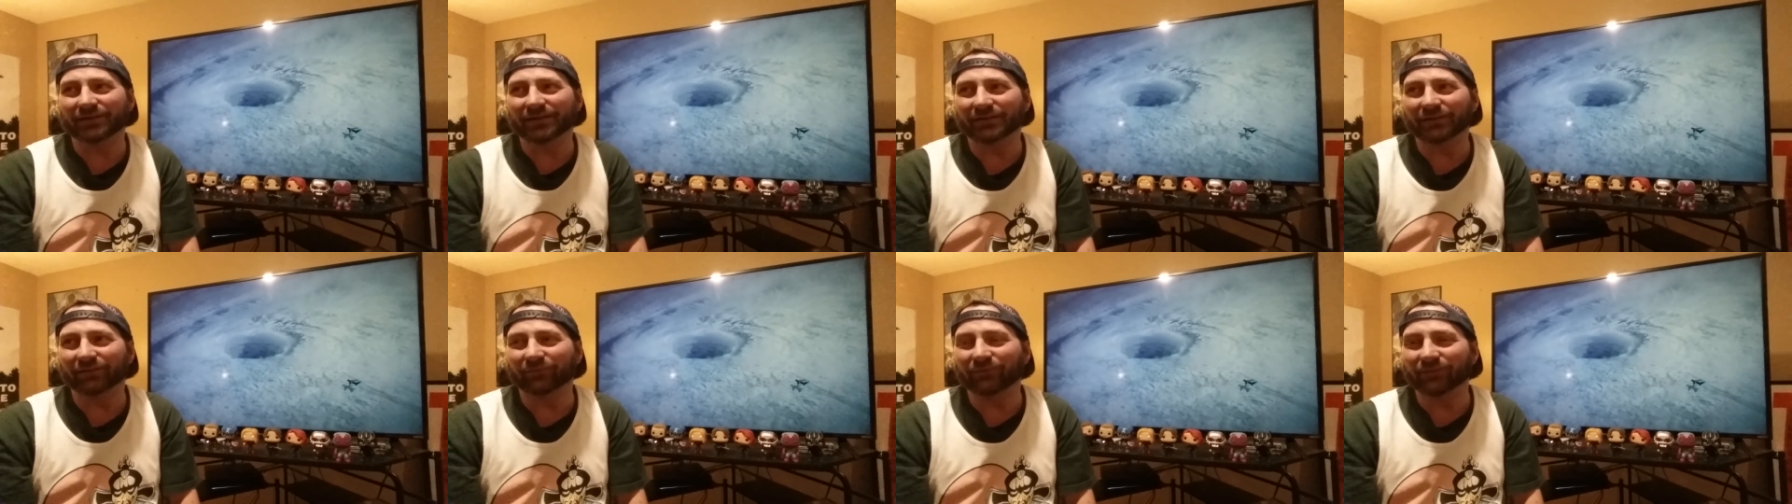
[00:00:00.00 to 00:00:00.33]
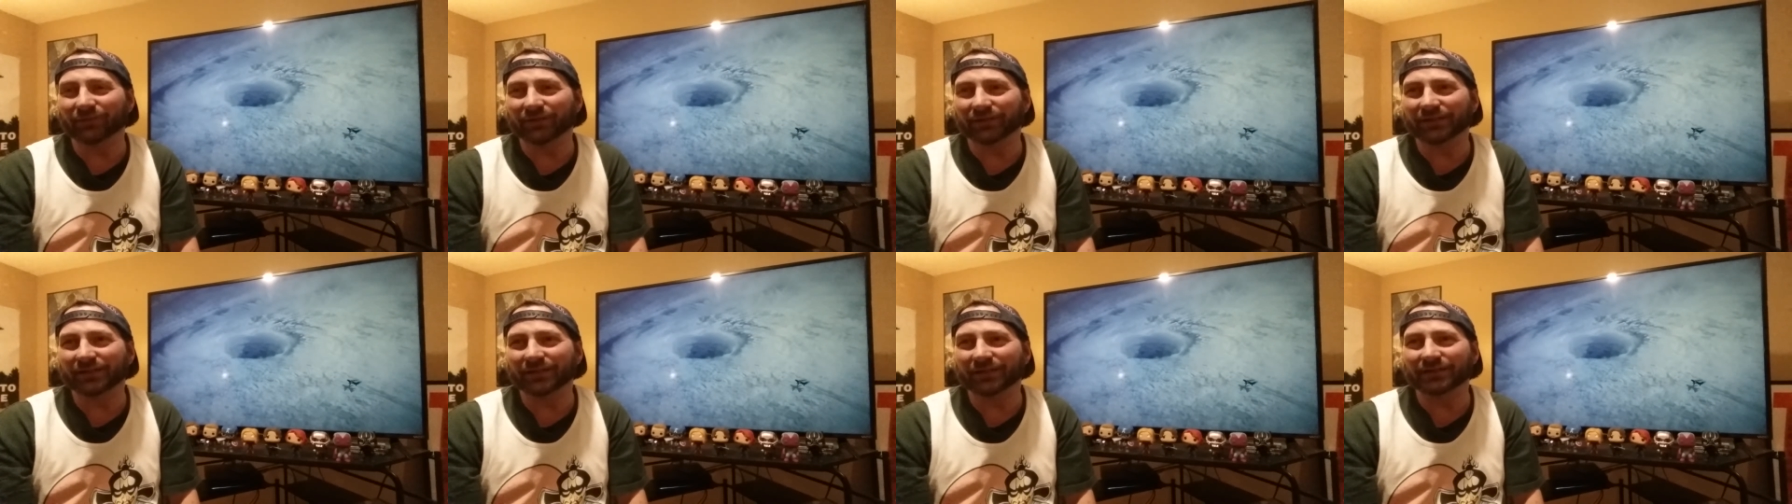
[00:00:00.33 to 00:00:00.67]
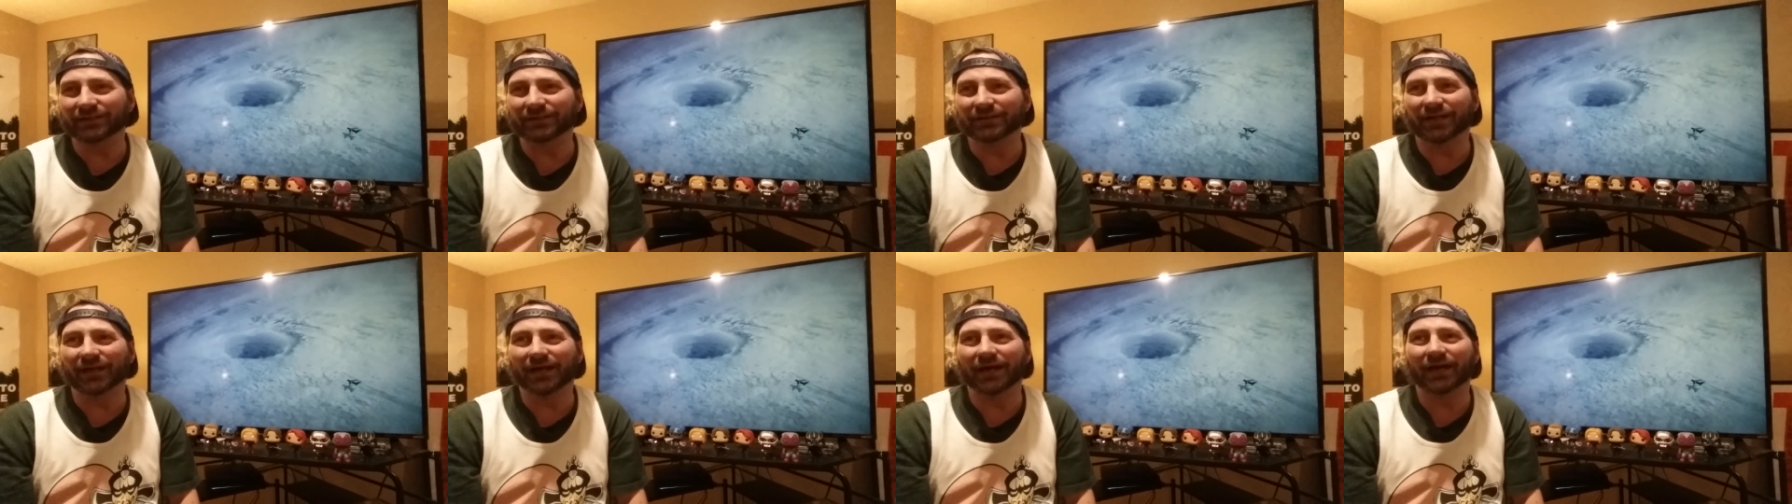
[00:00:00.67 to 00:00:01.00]
let the one
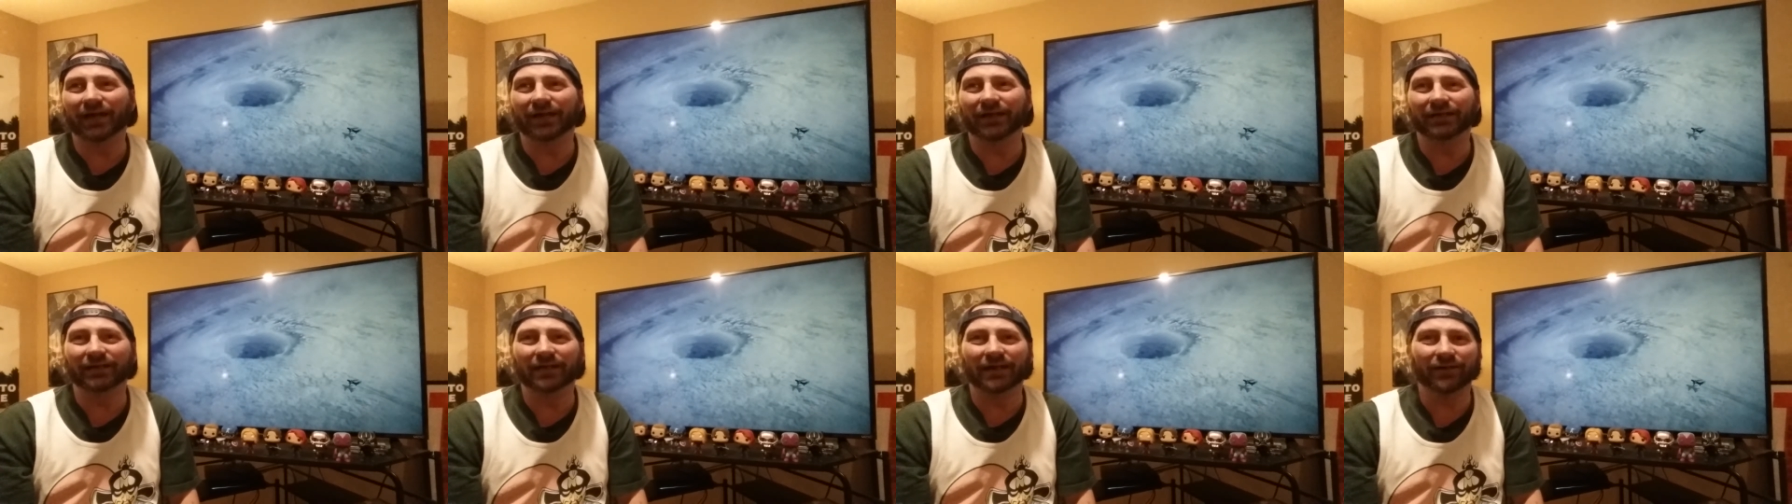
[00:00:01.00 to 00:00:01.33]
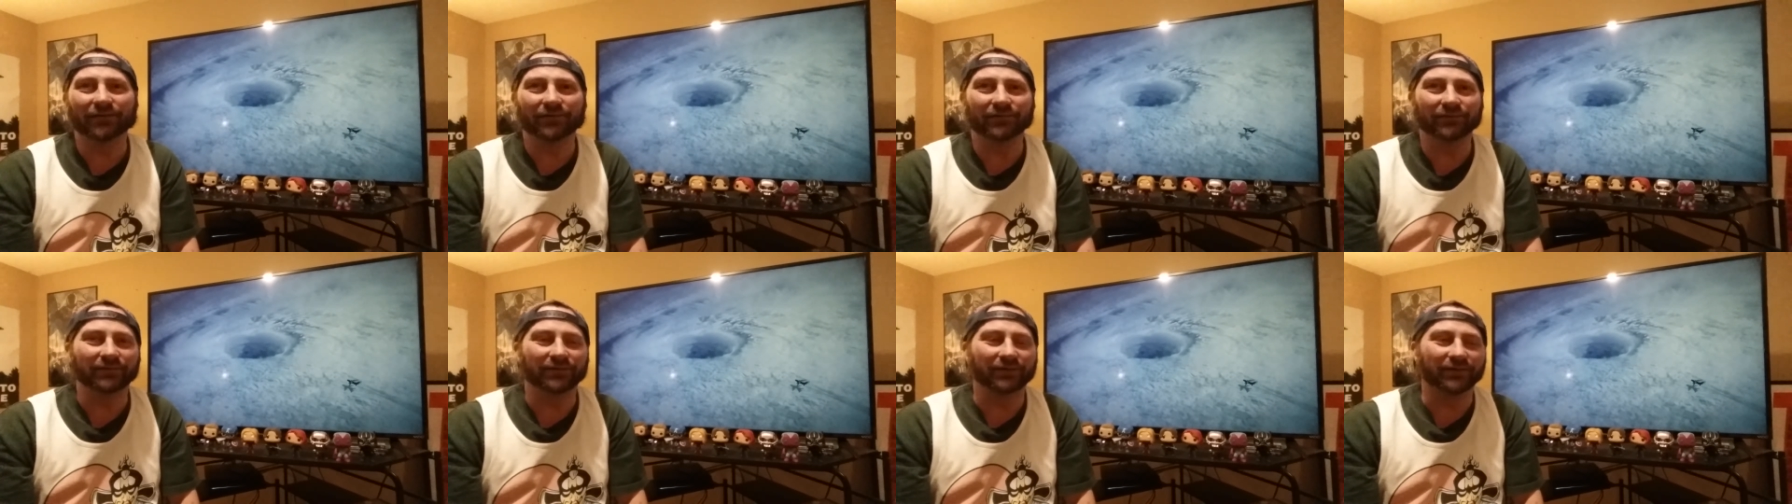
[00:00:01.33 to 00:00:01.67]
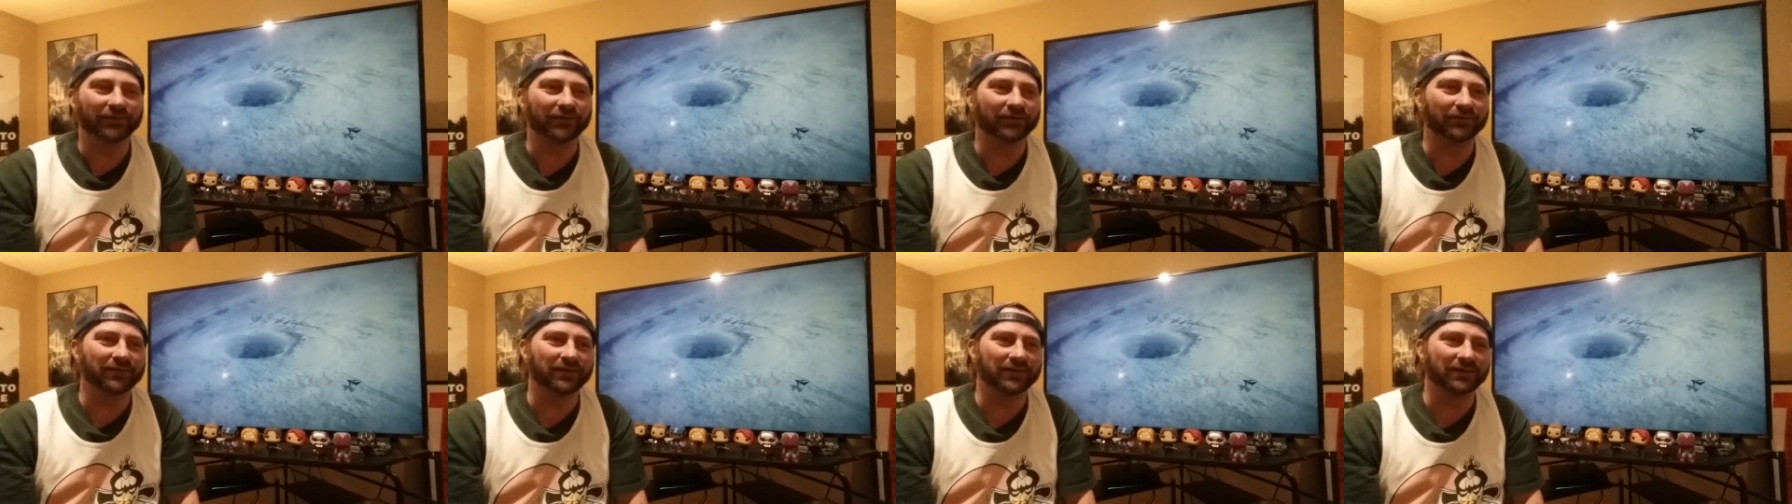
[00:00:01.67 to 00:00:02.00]
kid die, and now the
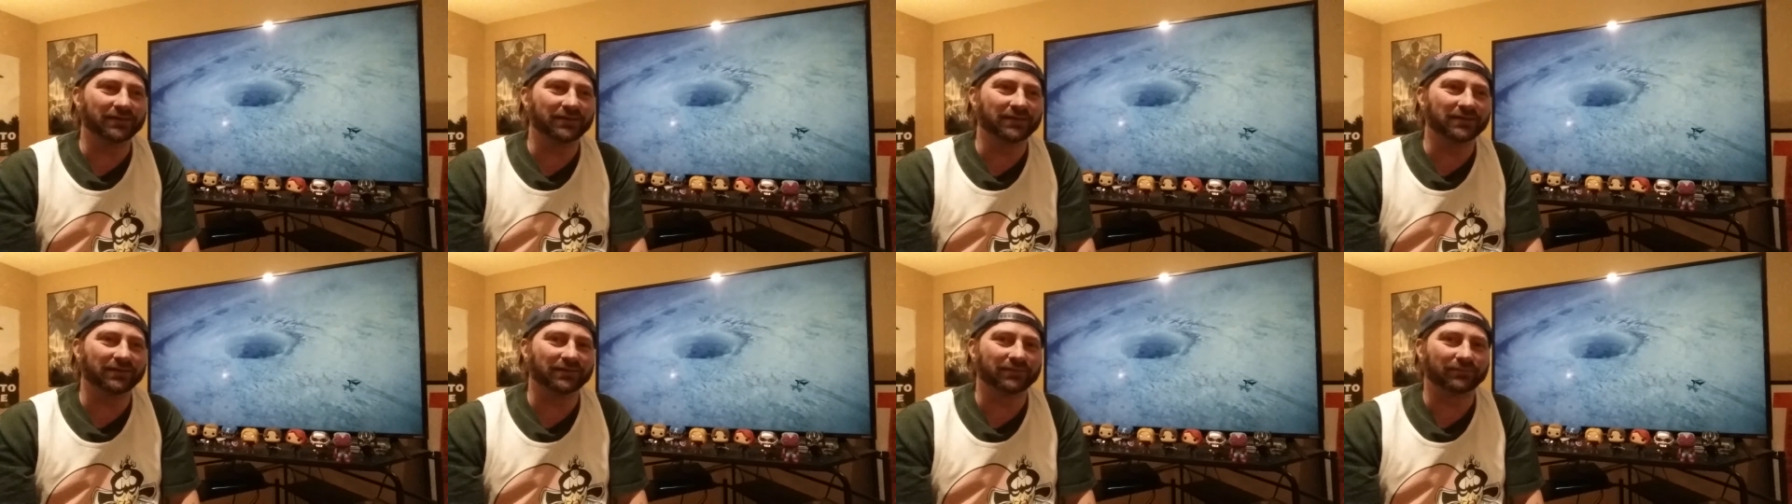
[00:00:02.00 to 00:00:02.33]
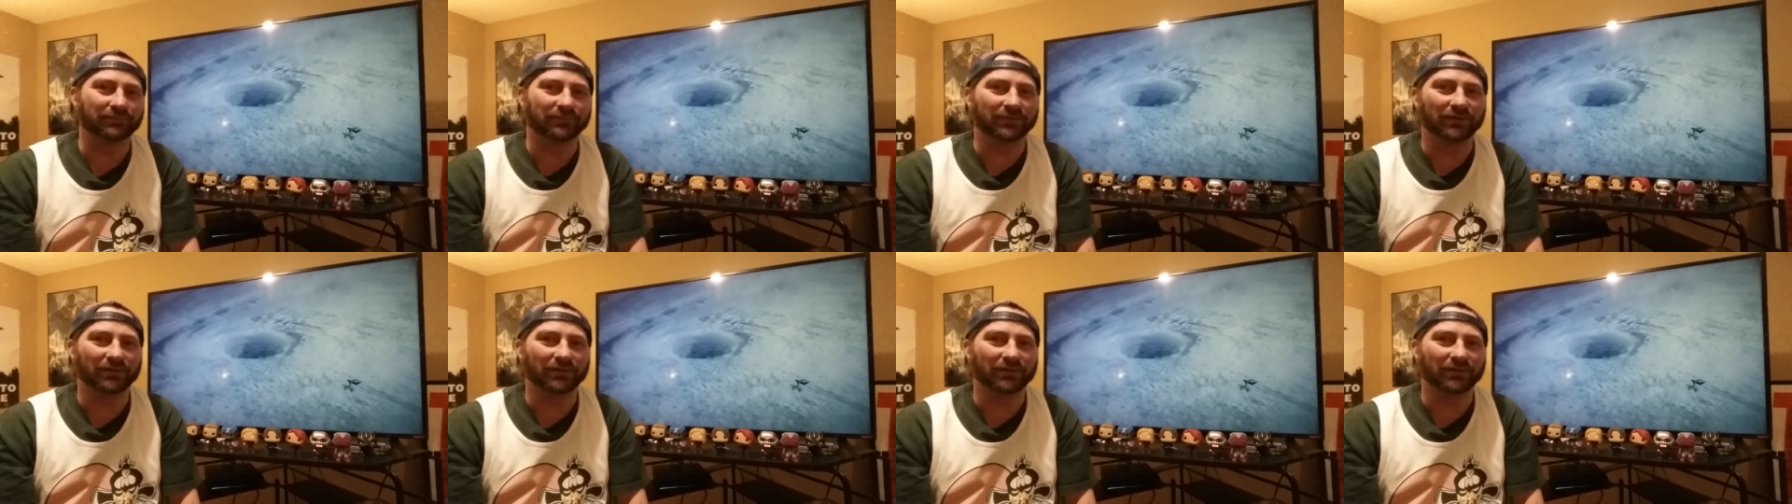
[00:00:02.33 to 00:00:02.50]
other kid's,